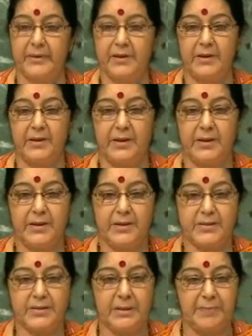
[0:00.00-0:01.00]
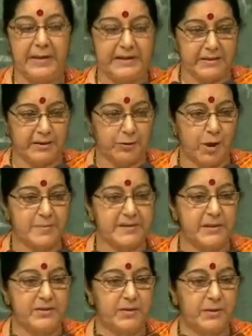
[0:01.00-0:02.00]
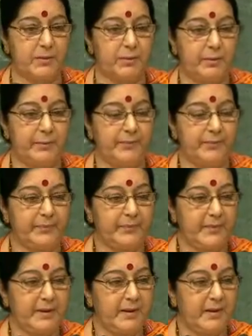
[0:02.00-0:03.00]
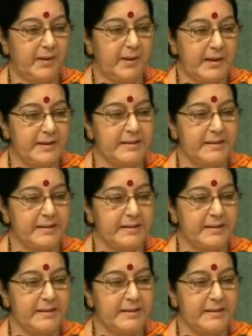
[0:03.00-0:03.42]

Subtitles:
on behalf of India and on my own behalf,